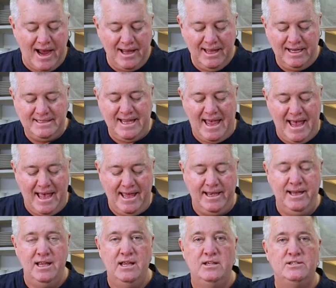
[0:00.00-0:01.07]
I like to
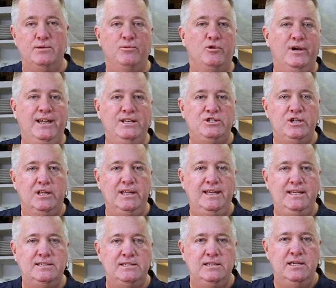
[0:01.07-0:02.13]
add some green
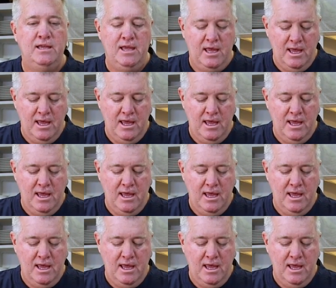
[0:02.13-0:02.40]
chilies.